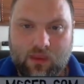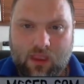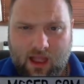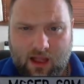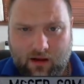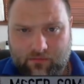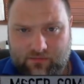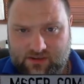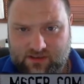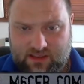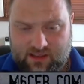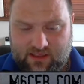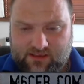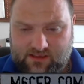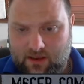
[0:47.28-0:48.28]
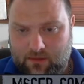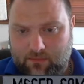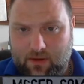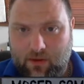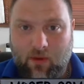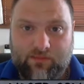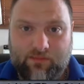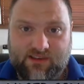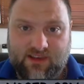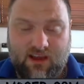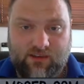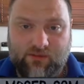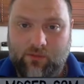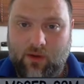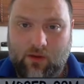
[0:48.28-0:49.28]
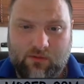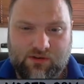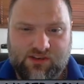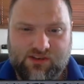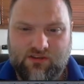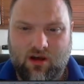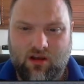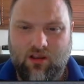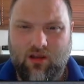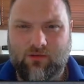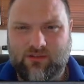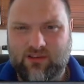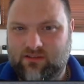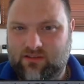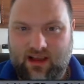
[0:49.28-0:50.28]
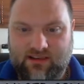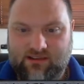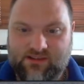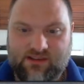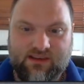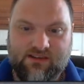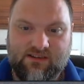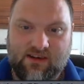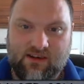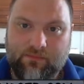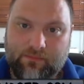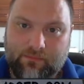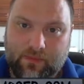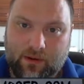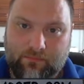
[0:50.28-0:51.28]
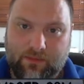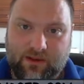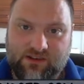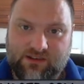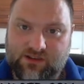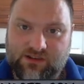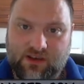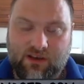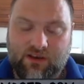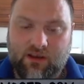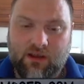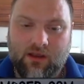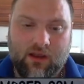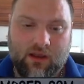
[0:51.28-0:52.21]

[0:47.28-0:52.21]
Obviously there's my website as well, which has got loads of nice detailed pictures on,